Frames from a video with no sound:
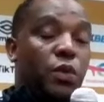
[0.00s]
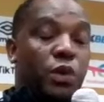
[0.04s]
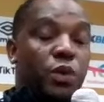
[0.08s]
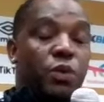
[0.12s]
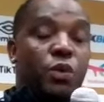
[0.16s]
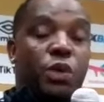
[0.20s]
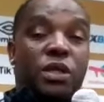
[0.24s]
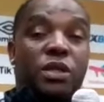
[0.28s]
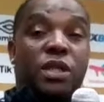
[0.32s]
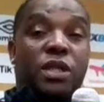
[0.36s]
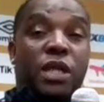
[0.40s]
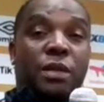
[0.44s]

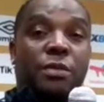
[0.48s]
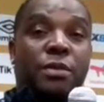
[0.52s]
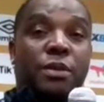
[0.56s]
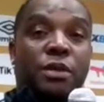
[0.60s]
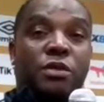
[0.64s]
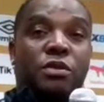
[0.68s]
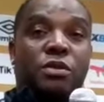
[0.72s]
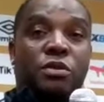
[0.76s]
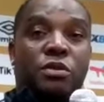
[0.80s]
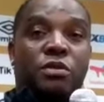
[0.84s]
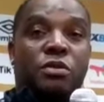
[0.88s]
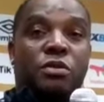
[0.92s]
we weren't
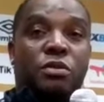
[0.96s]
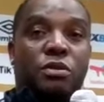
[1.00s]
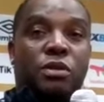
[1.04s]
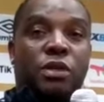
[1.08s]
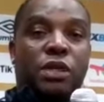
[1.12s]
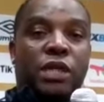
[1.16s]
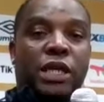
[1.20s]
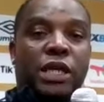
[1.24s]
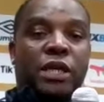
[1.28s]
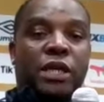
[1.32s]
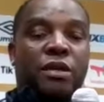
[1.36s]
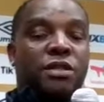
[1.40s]
able to
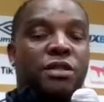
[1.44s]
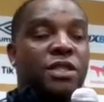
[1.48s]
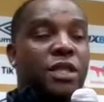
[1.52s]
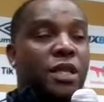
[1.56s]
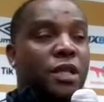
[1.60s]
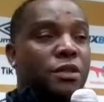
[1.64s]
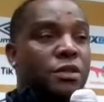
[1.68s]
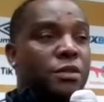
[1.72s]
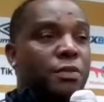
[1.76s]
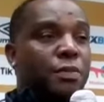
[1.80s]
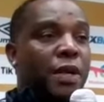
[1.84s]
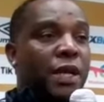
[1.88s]
get
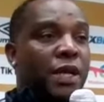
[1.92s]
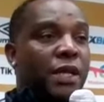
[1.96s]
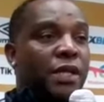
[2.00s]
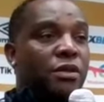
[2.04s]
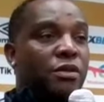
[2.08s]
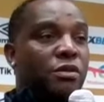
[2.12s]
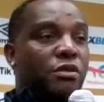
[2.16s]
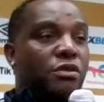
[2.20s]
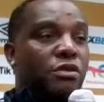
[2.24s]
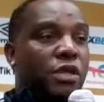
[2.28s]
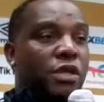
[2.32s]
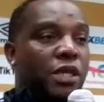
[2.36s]
ourselves
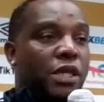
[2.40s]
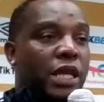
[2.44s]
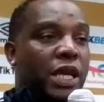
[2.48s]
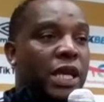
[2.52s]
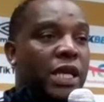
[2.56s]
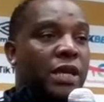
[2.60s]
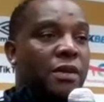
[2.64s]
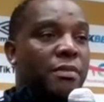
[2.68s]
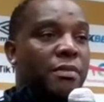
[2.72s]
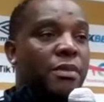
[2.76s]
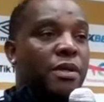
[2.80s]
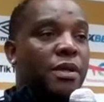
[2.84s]
back into the
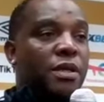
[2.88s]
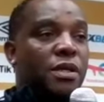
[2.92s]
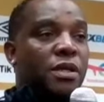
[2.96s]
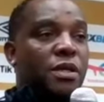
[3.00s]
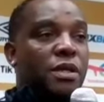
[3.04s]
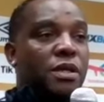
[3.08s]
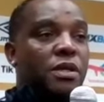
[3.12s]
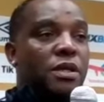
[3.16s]
game,